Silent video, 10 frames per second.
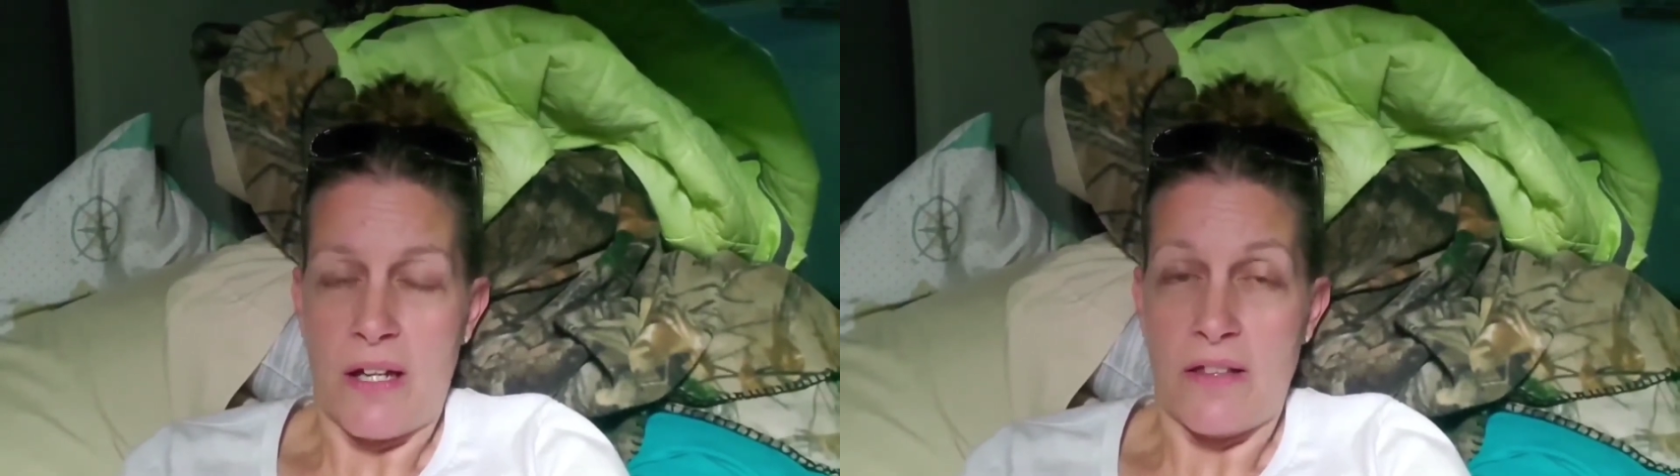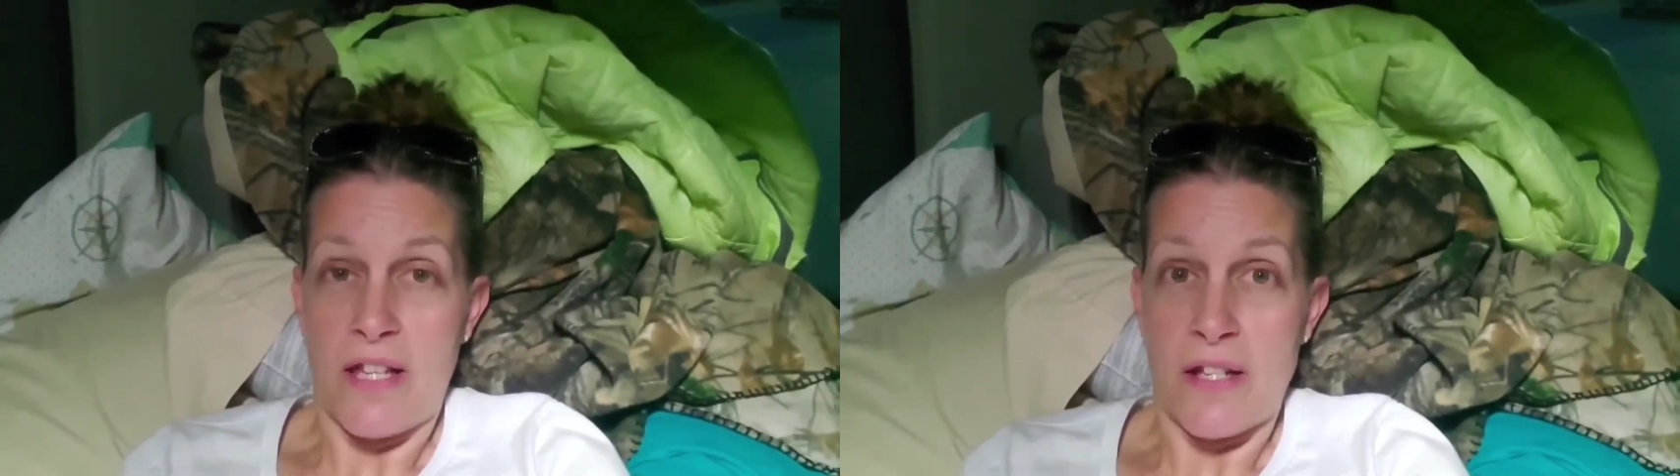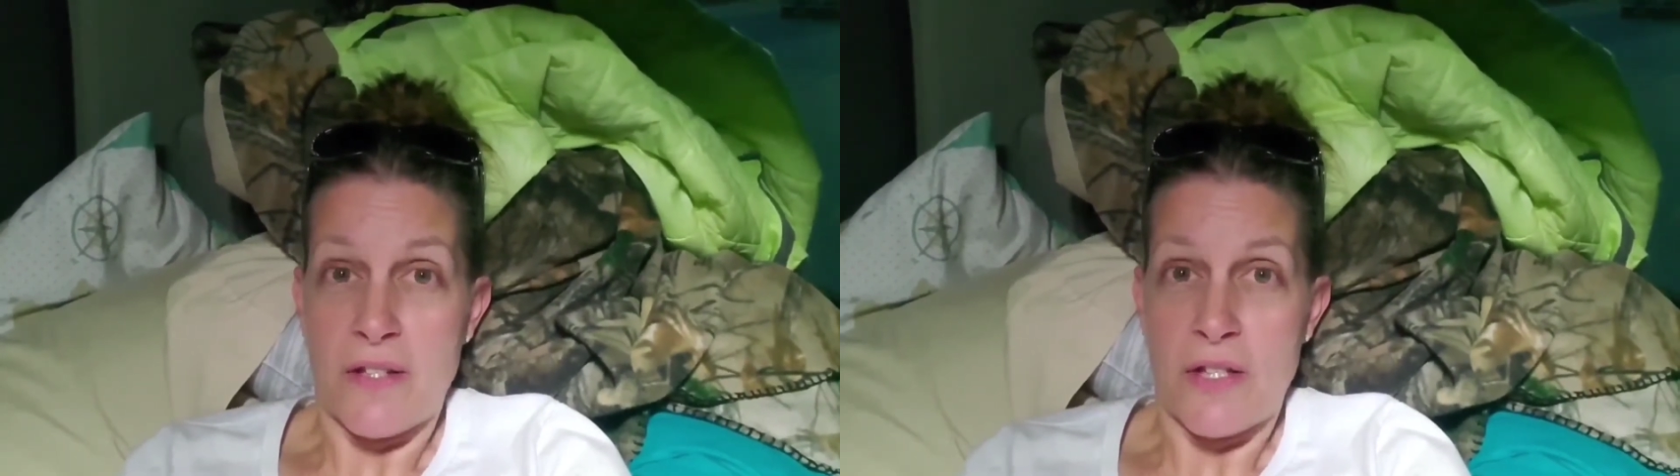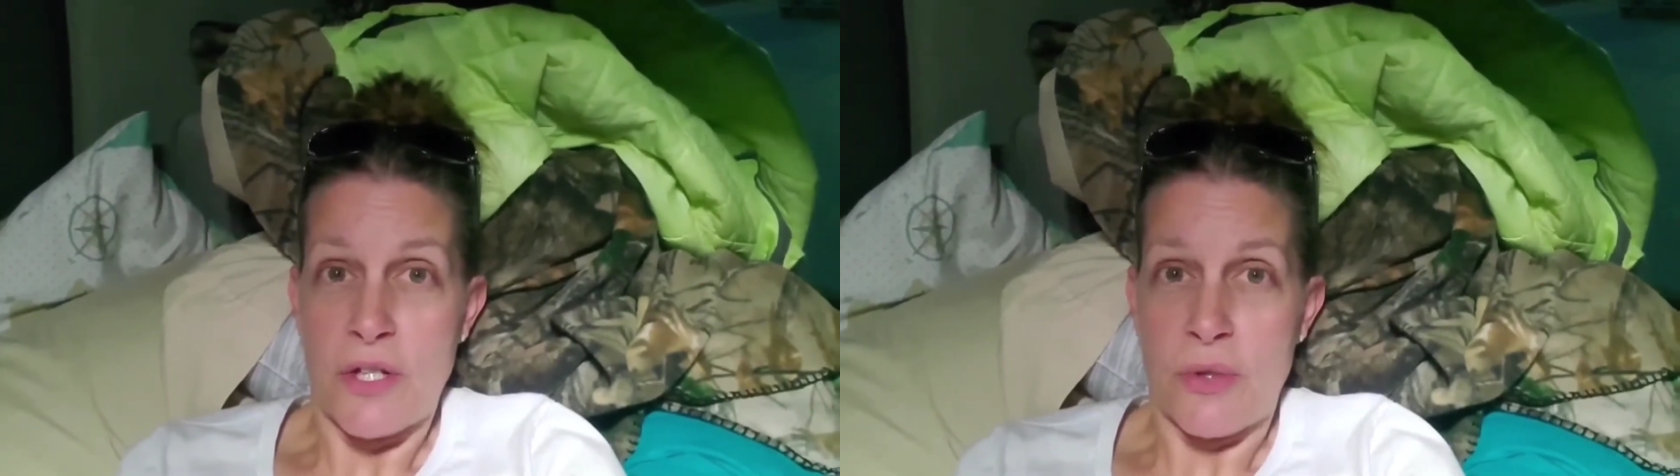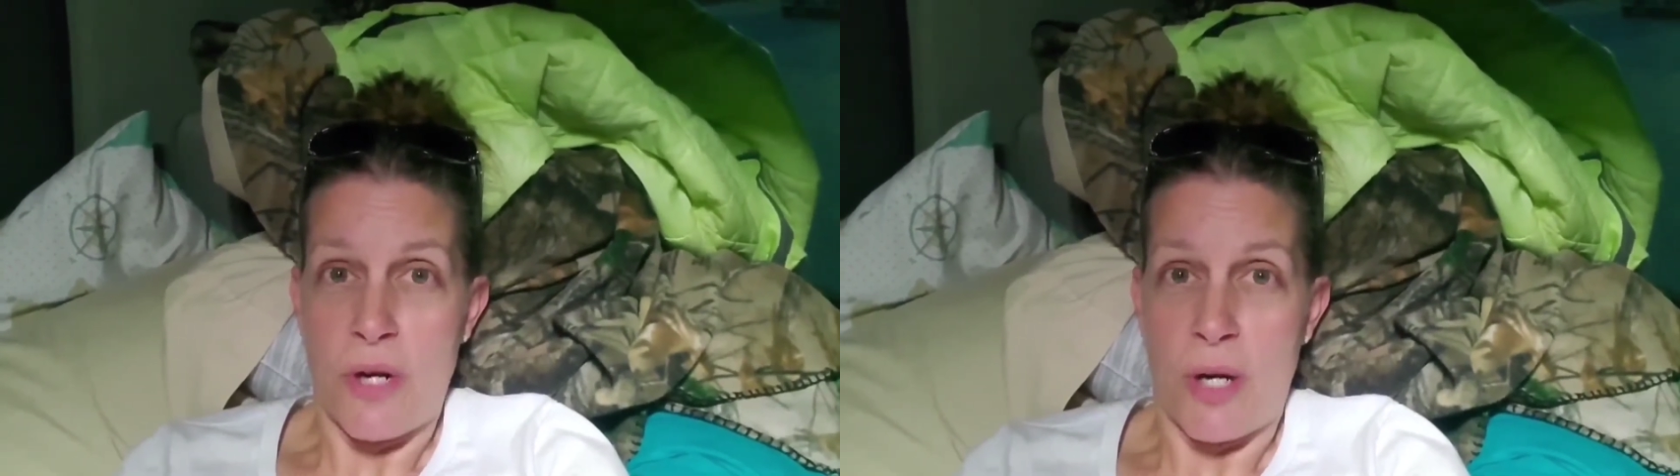Thanks
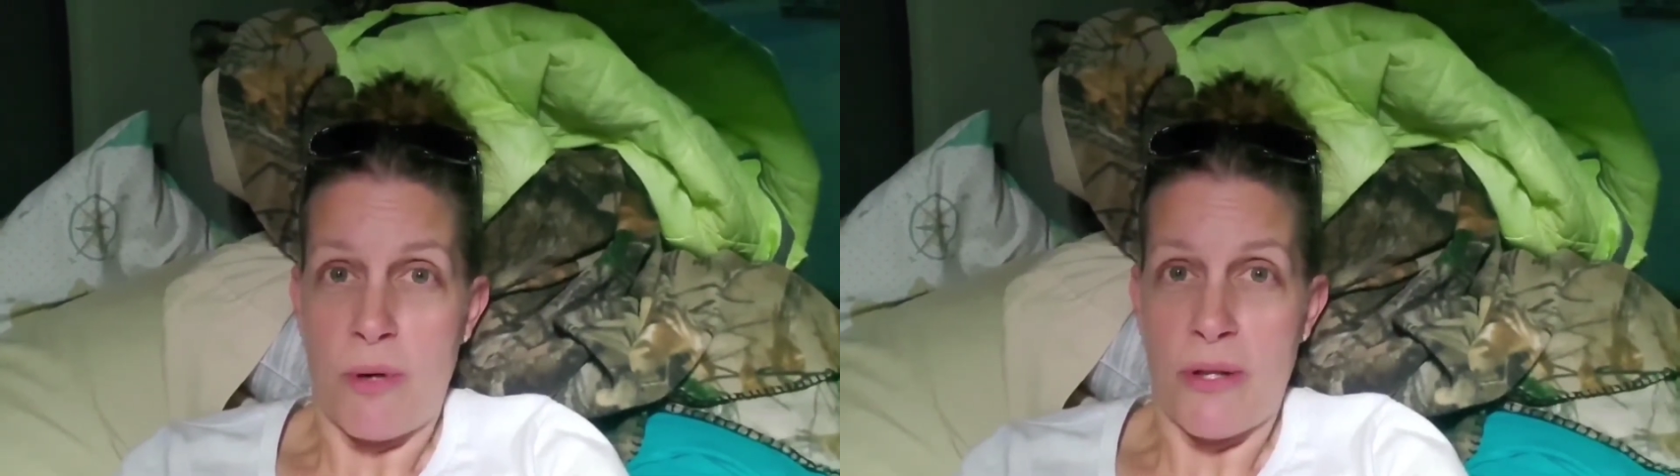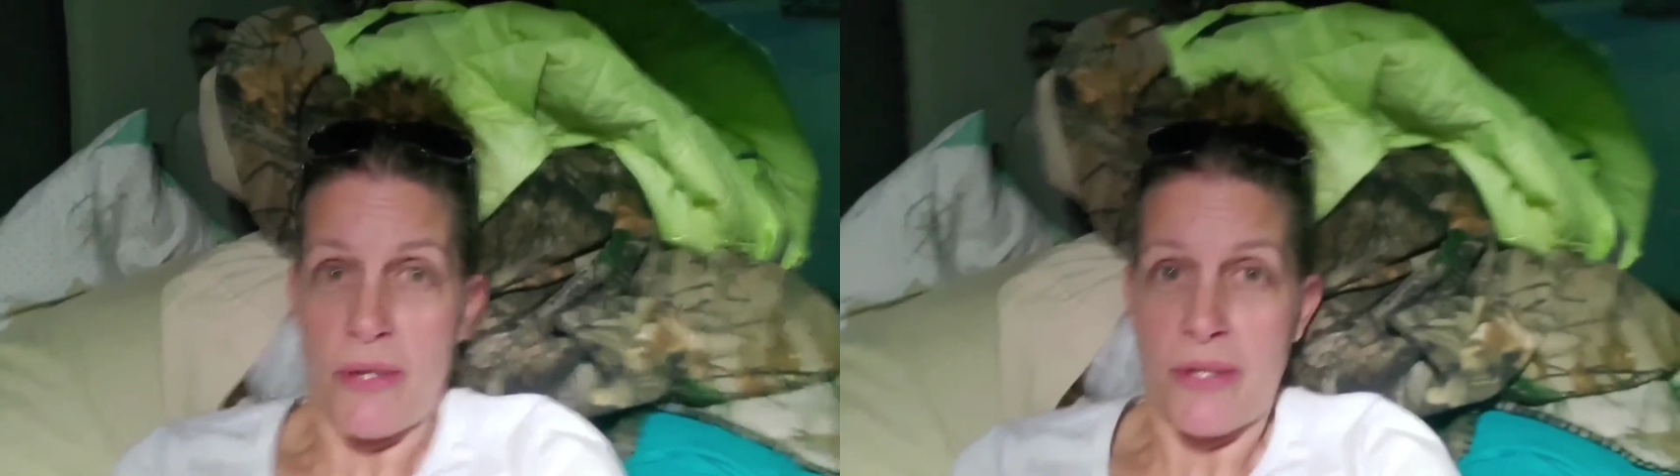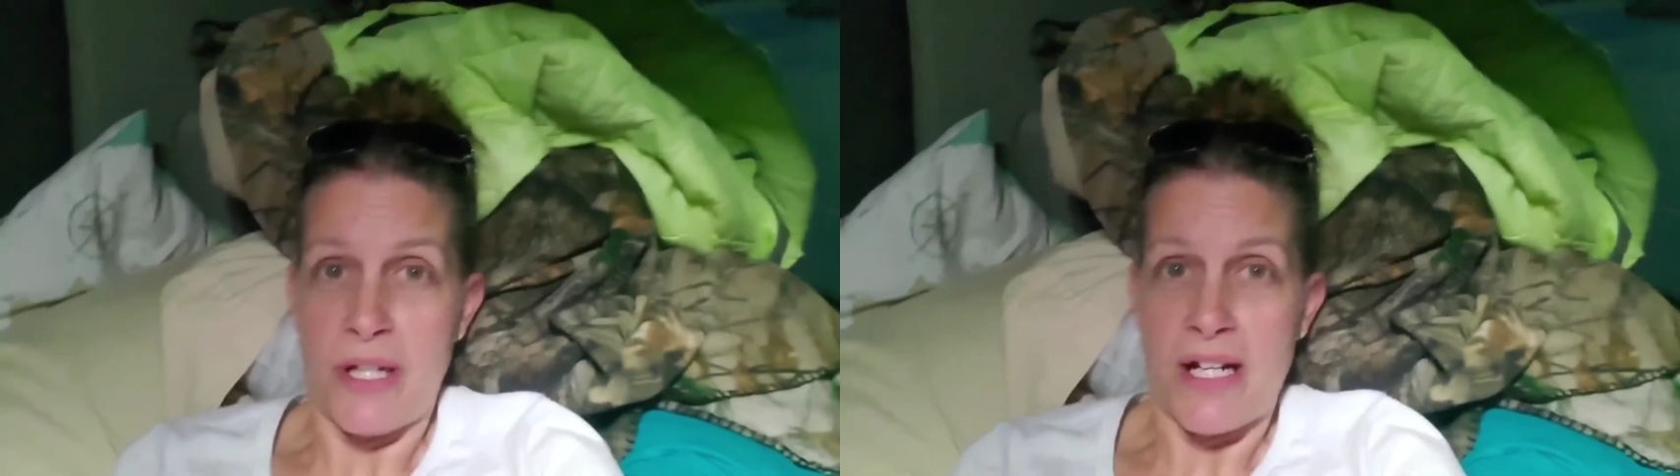to our brother